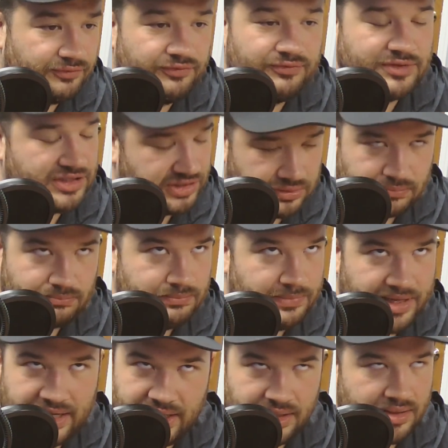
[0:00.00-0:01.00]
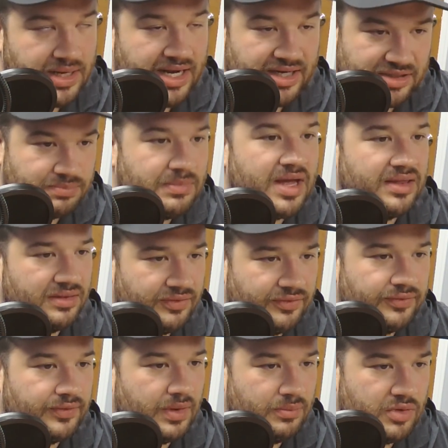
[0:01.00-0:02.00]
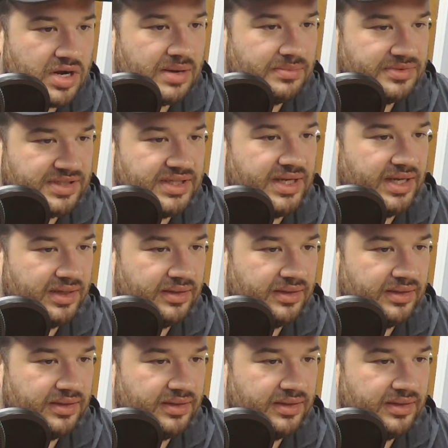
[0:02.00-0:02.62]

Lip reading: till mid next month, from what I'm seeing.